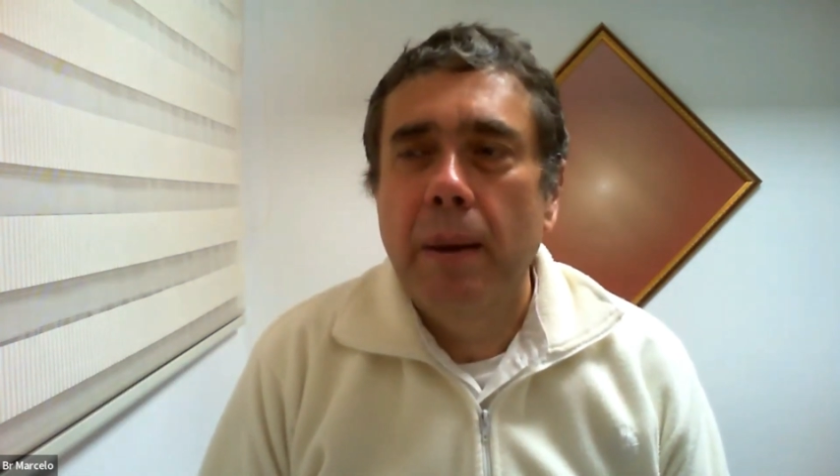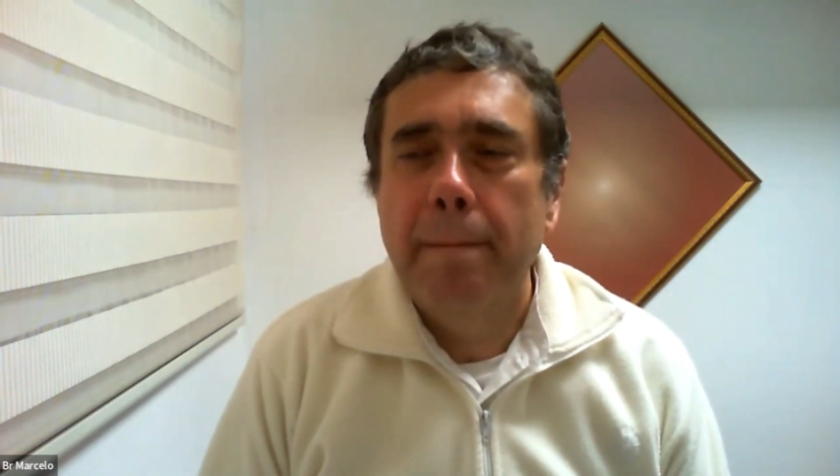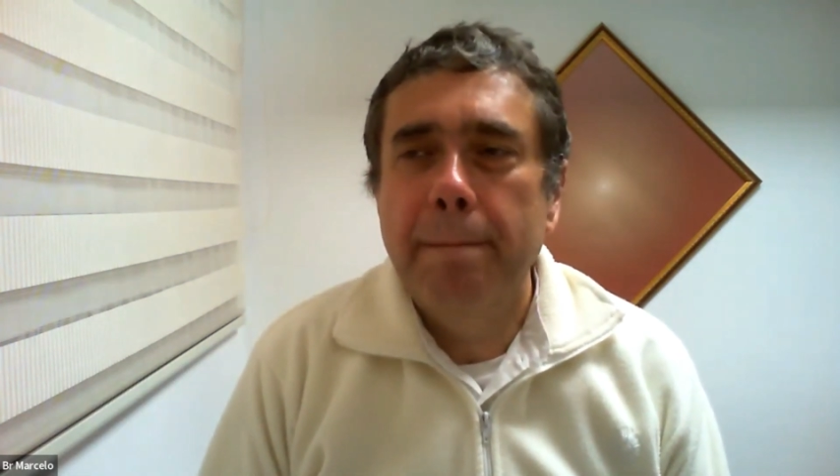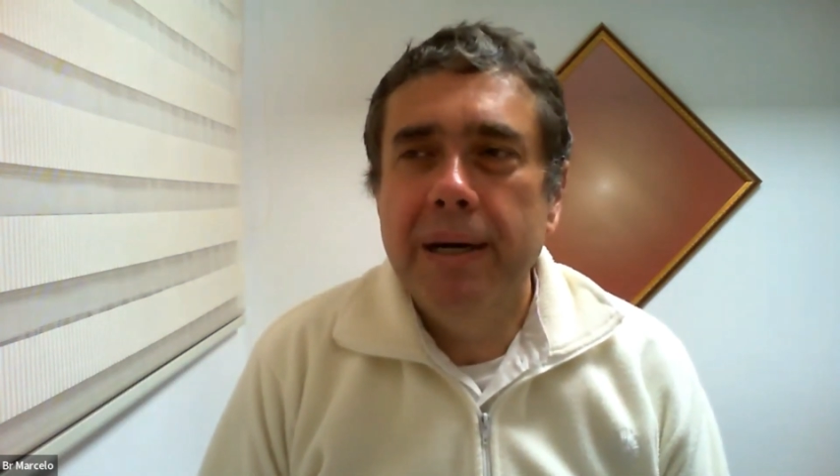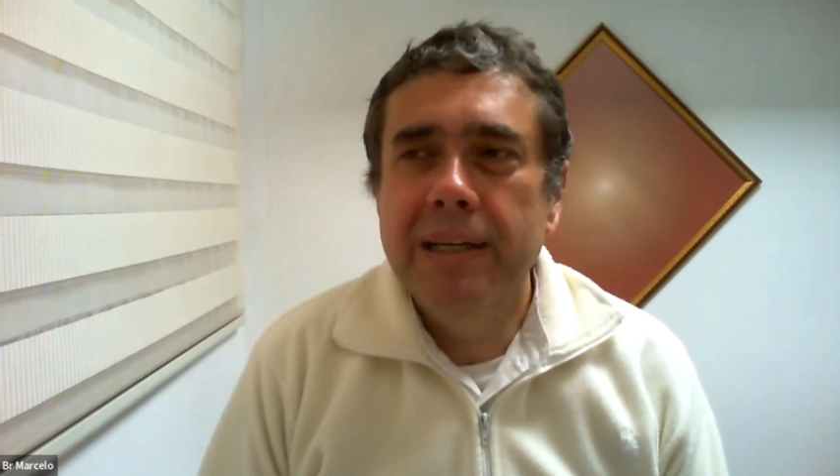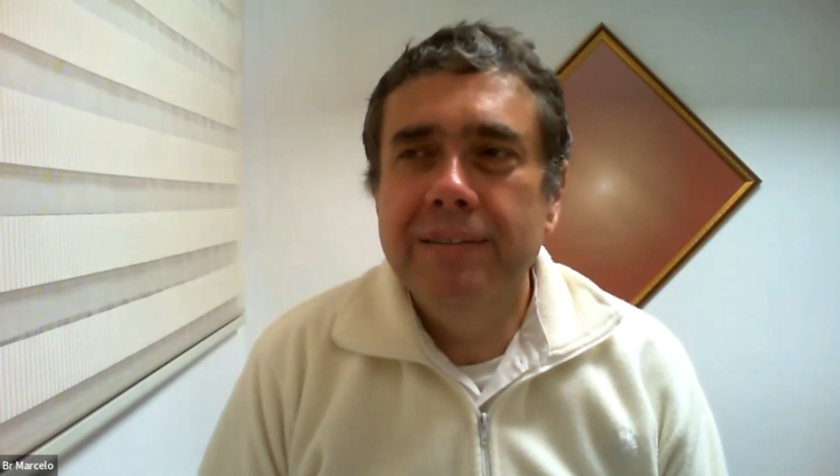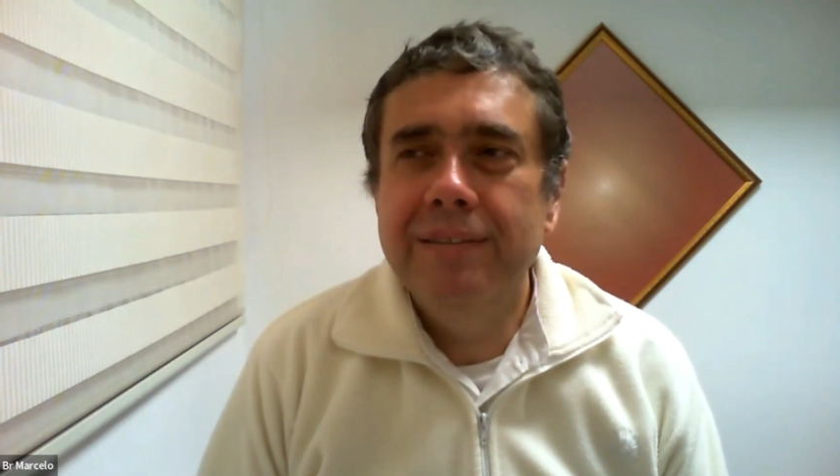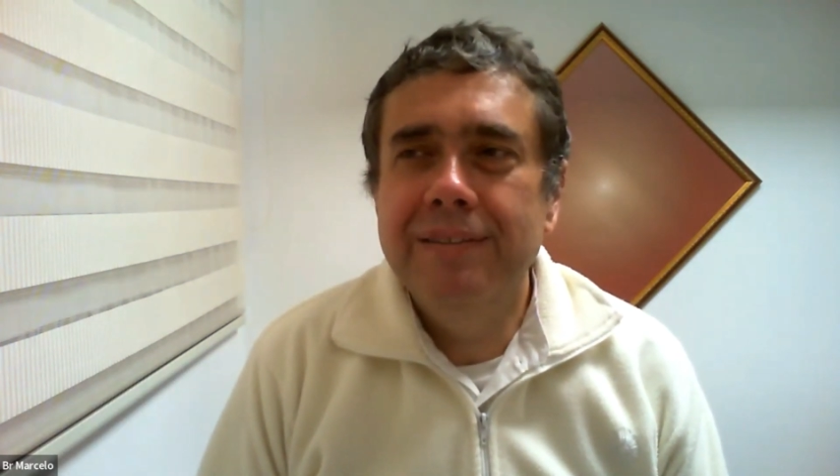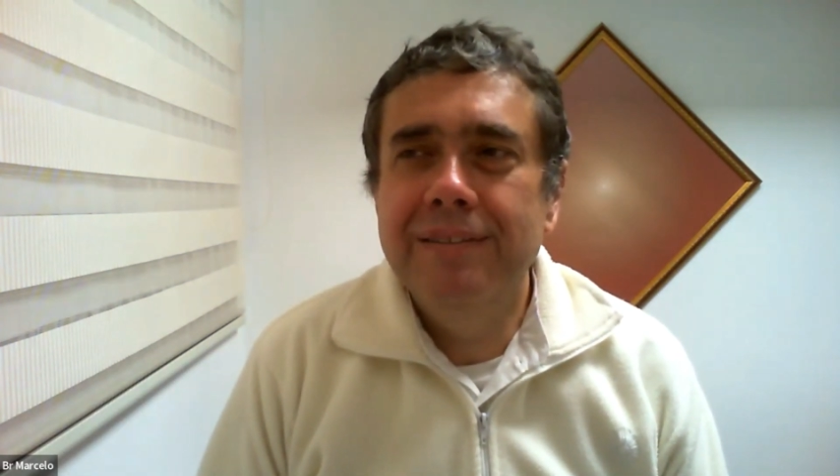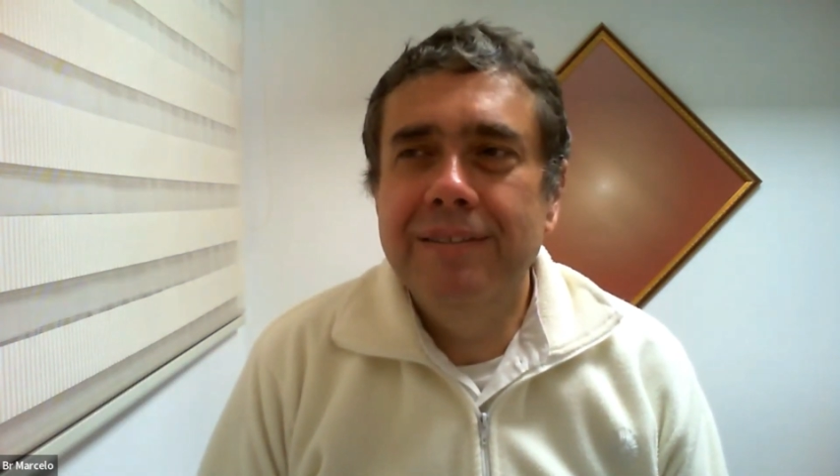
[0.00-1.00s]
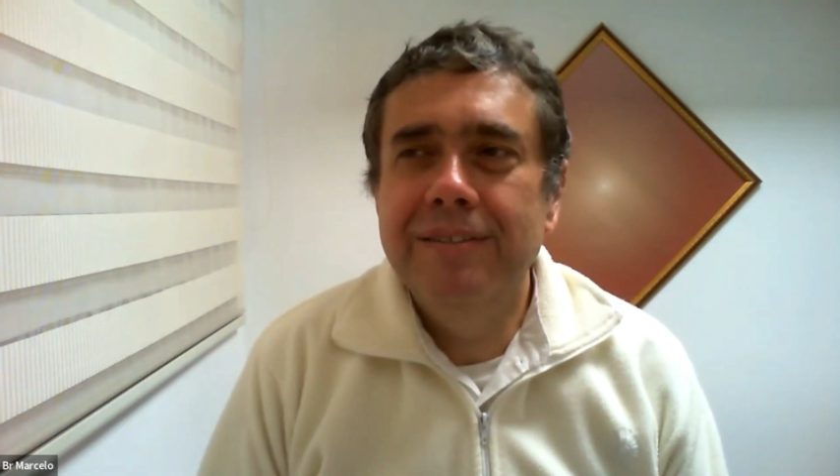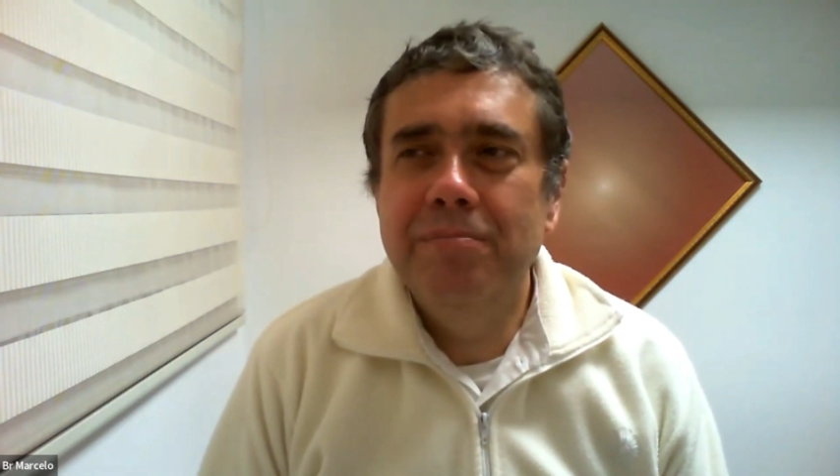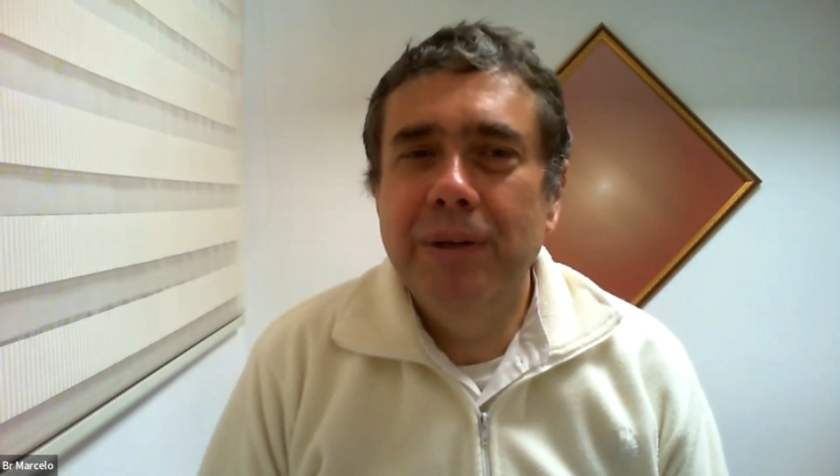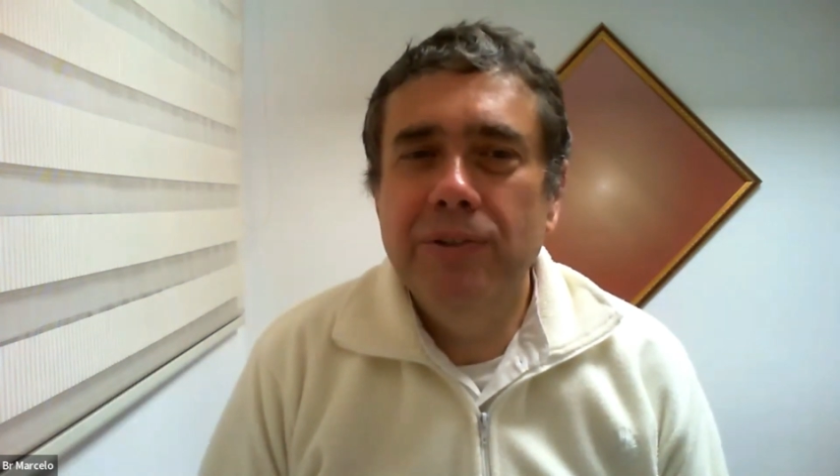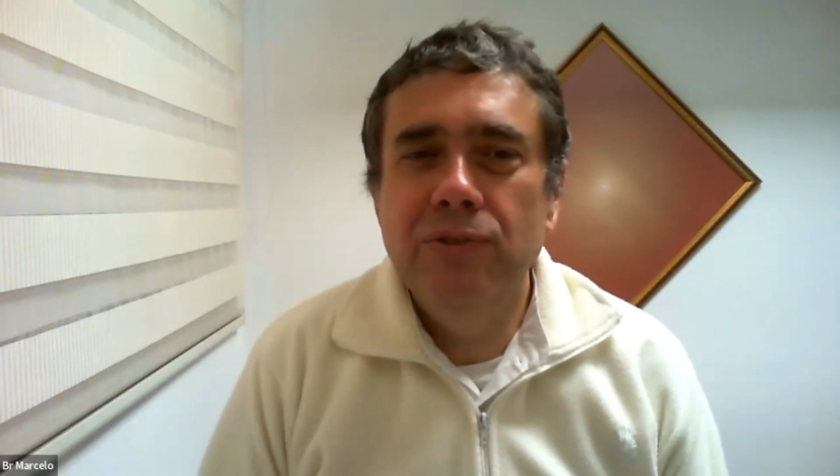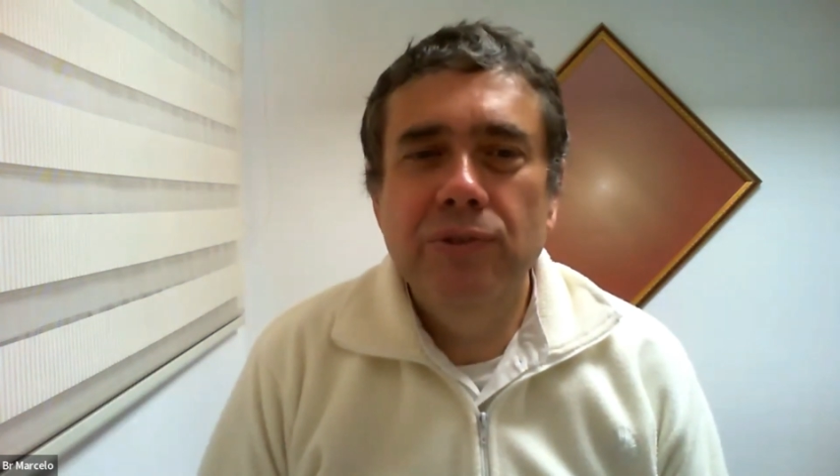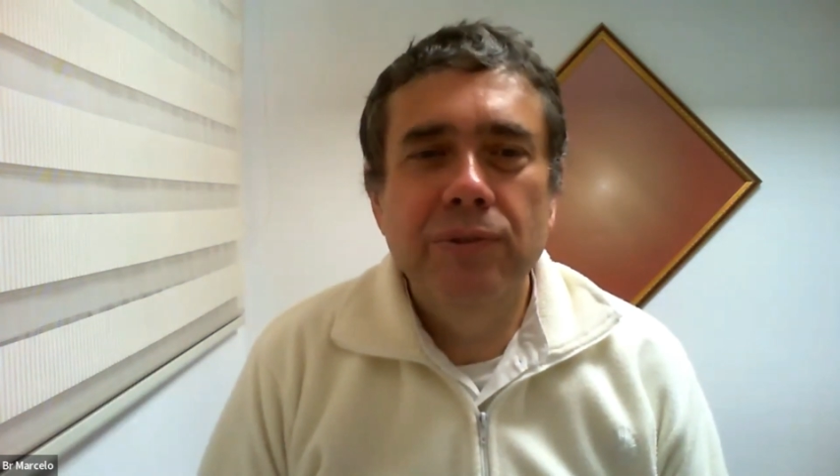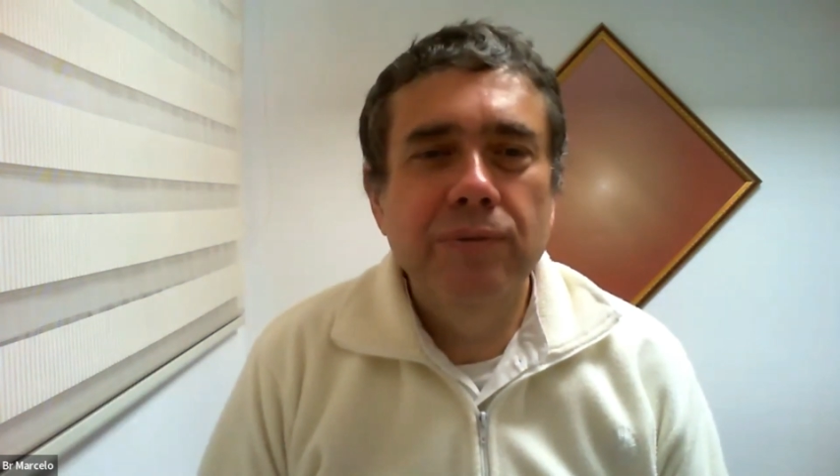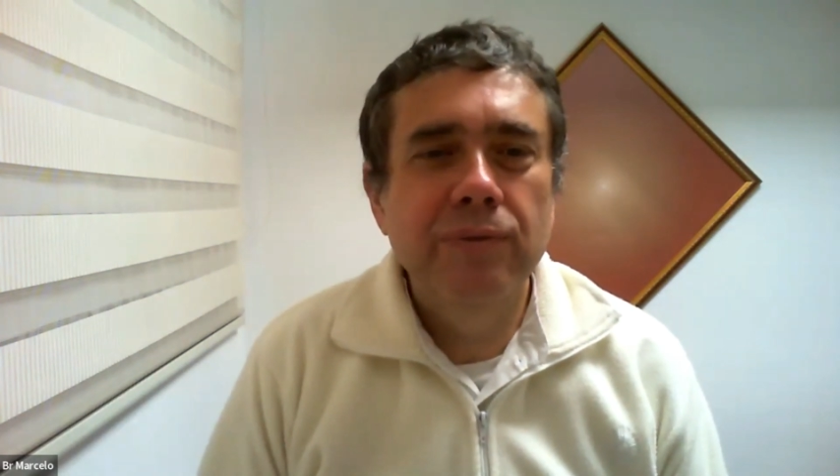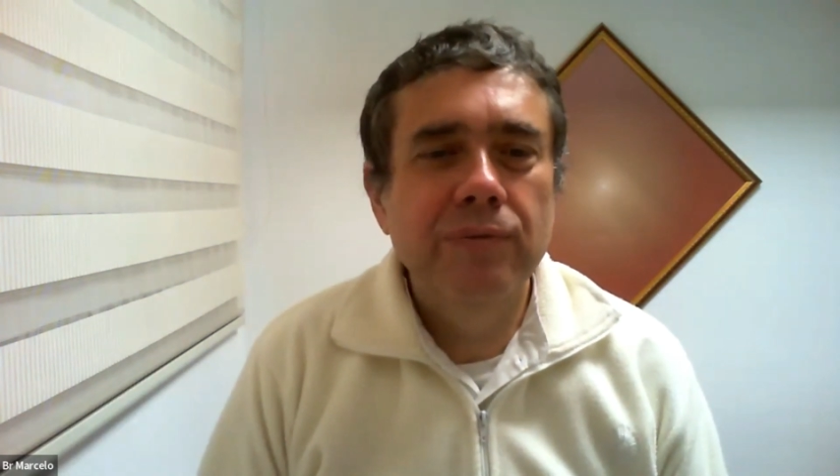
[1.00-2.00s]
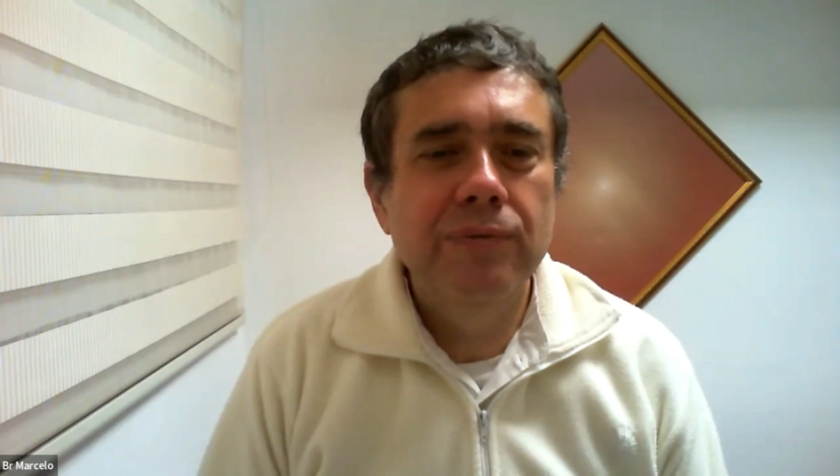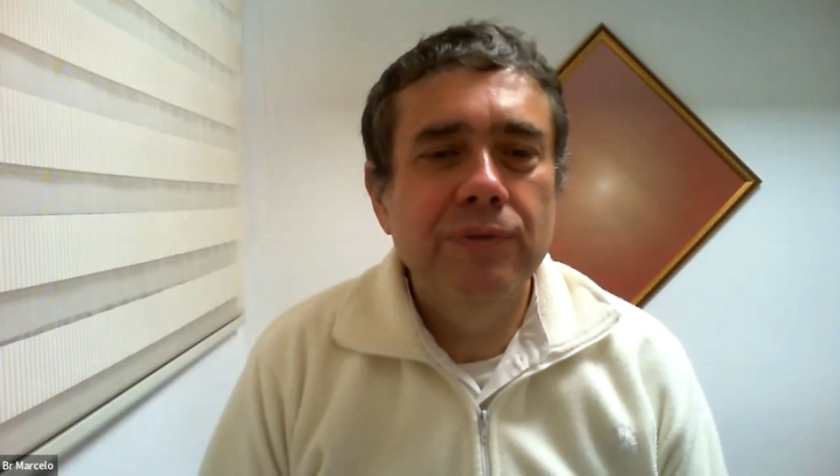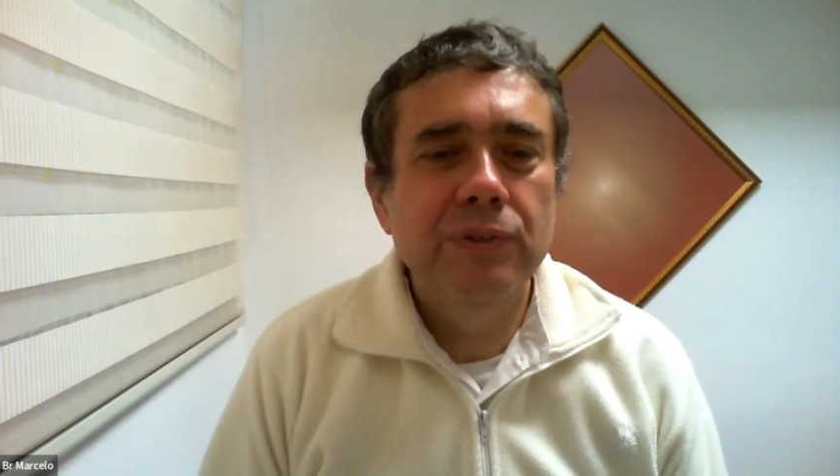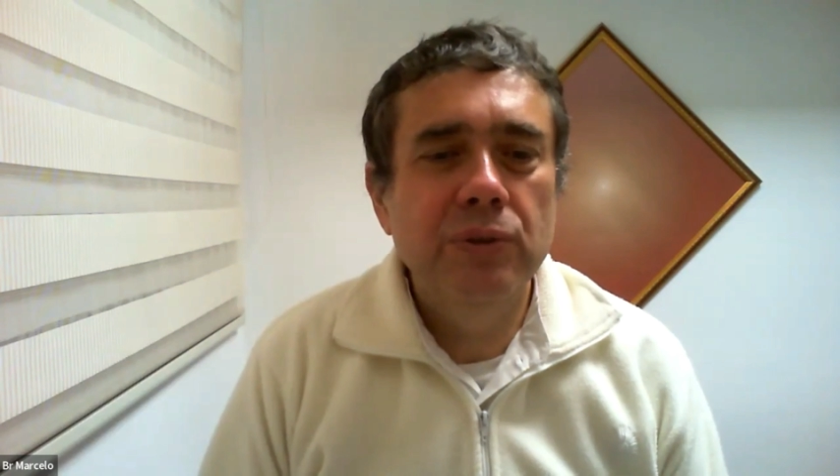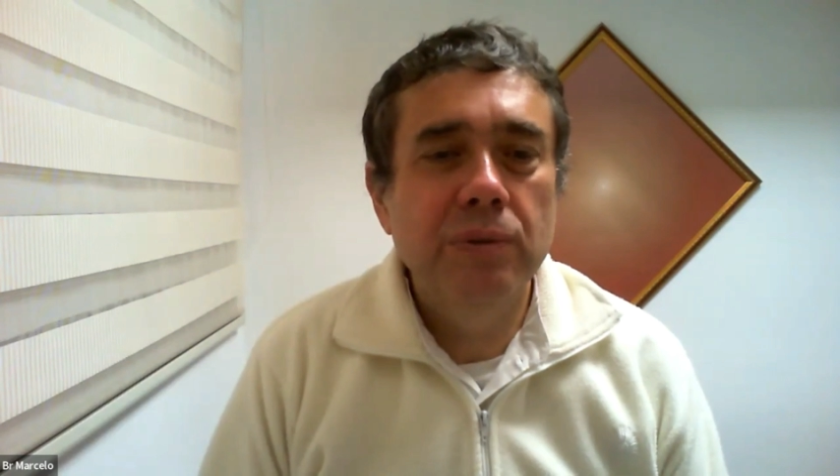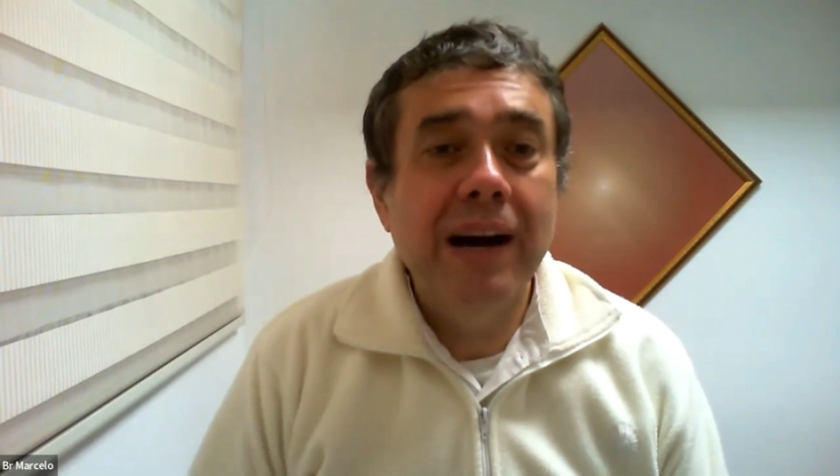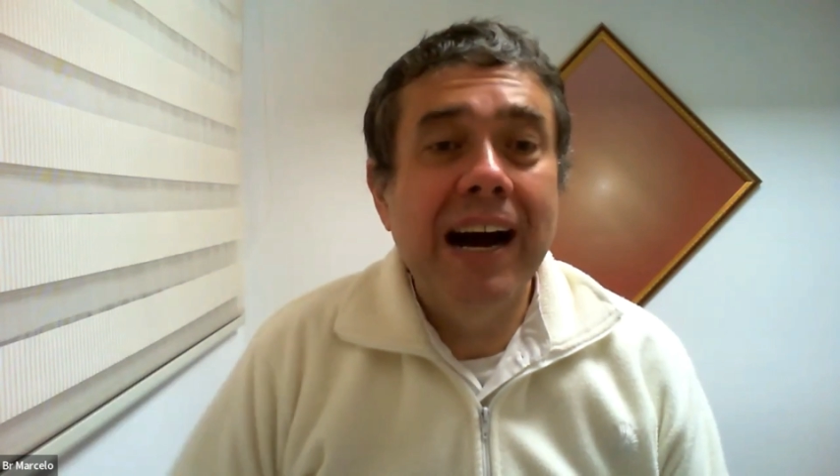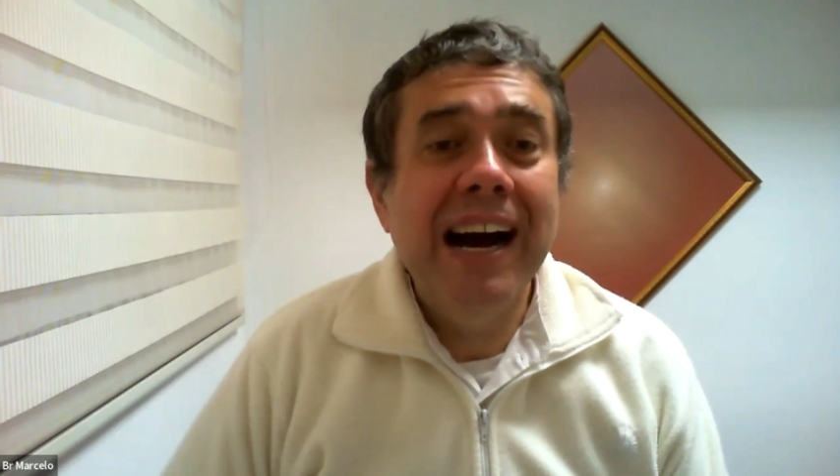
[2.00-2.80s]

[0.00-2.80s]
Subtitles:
But but to